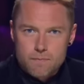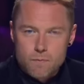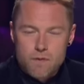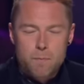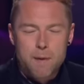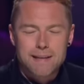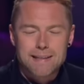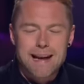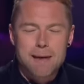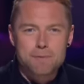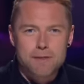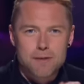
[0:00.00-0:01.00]
We've picked
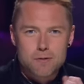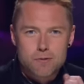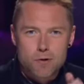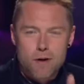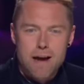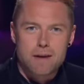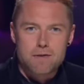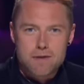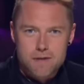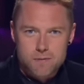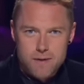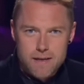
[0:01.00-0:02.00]
an absolute cracker
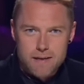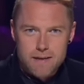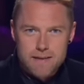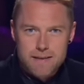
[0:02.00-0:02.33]
this week.